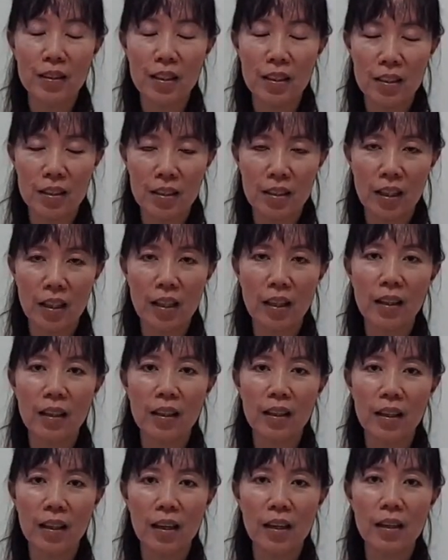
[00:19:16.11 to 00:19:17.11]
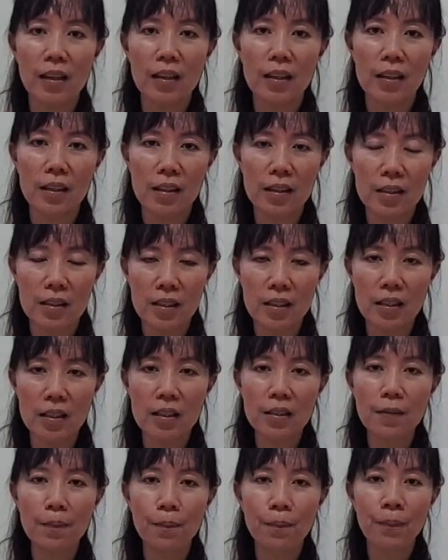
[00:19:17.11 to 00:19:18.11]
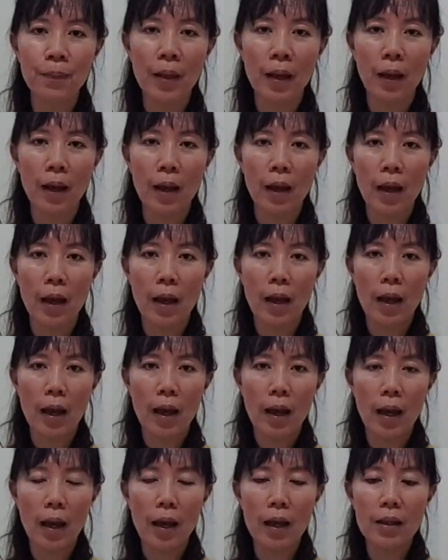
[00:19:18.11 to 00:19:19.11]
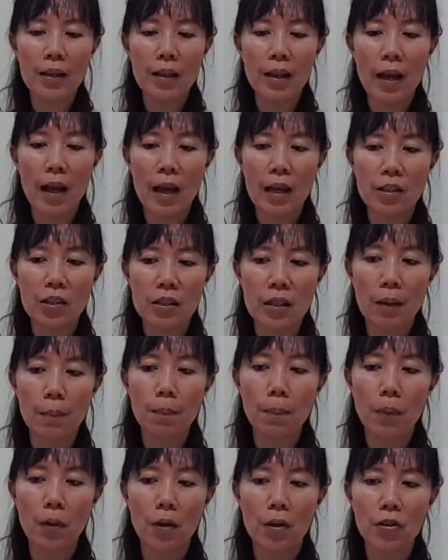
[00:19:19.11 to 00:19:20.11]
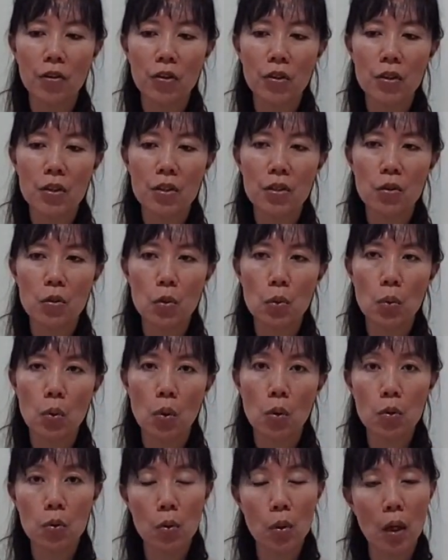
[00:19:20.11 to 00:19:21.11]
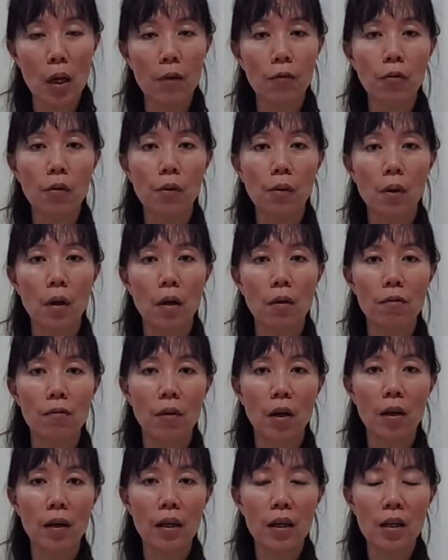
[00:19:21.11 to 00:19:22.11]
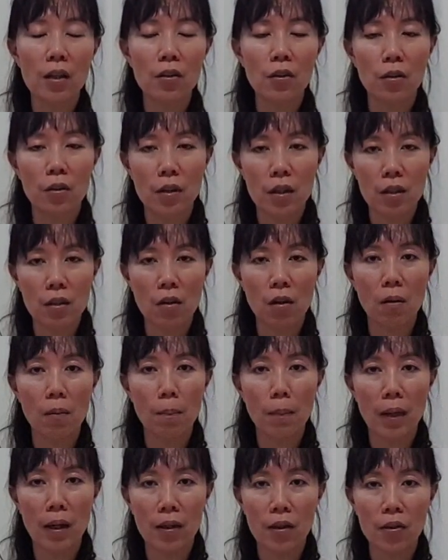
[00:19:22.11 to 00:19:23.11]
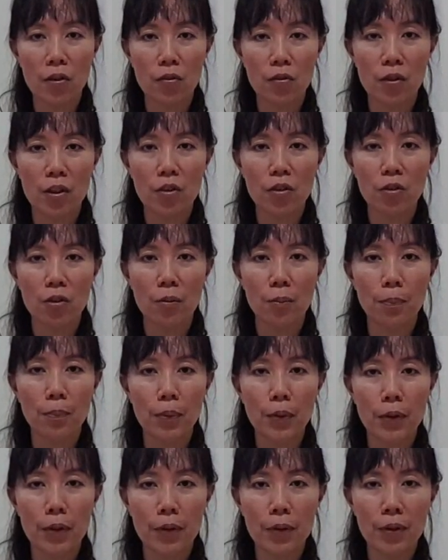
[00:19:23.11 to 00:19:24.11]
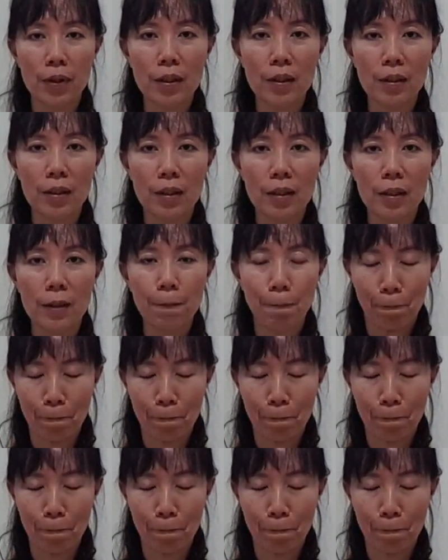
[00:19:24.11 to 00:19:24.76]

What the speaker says: Just take it, okay, easy. And there are some postures you also have to avoid, okay, during your menstruation period, okay.